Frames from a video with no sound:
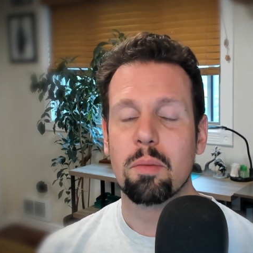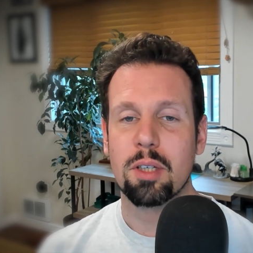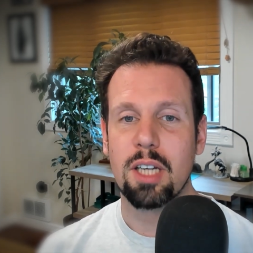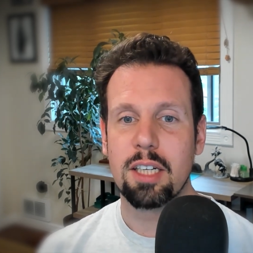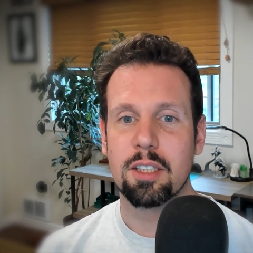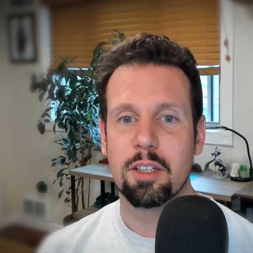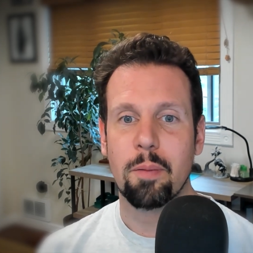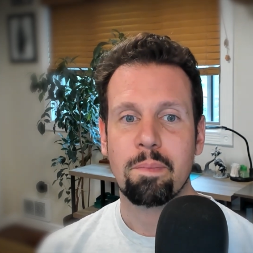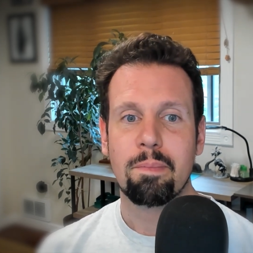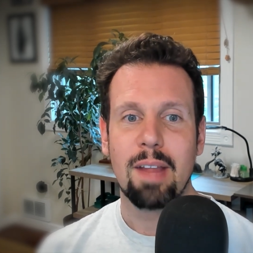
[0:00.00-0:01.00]

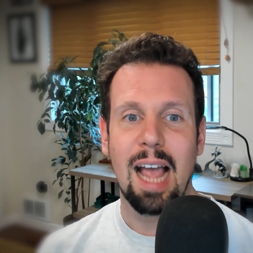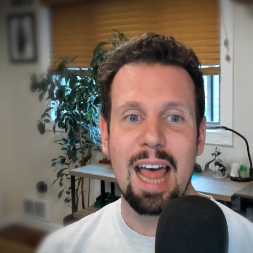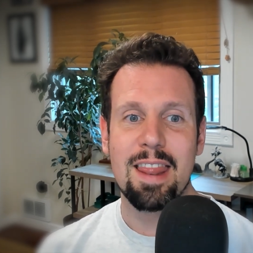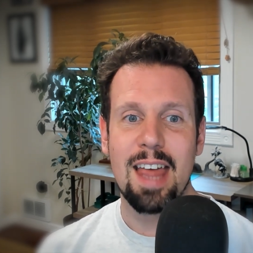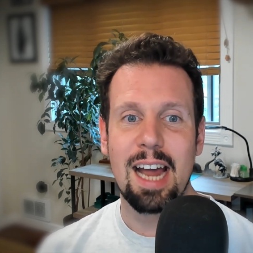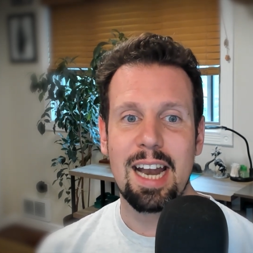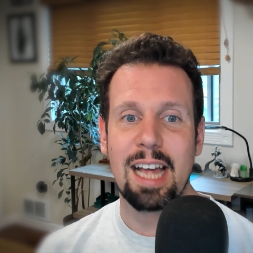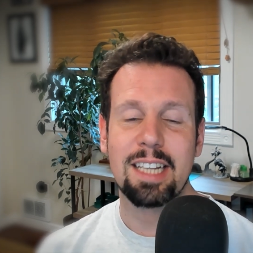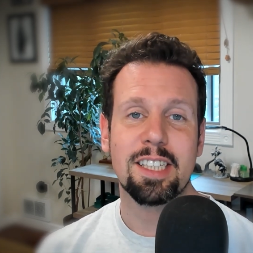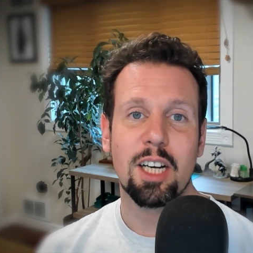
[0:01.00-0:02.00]
protector and that
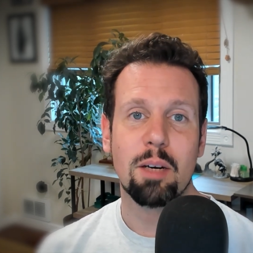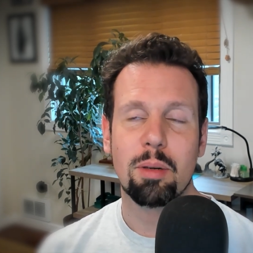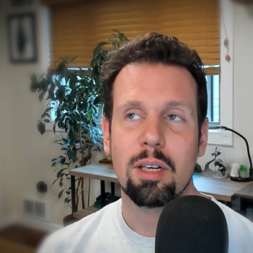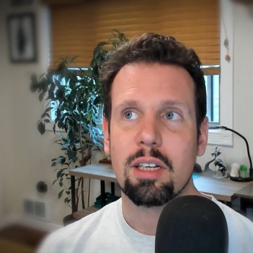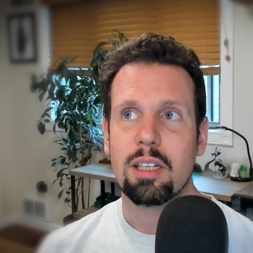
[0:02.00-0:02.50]
ends up,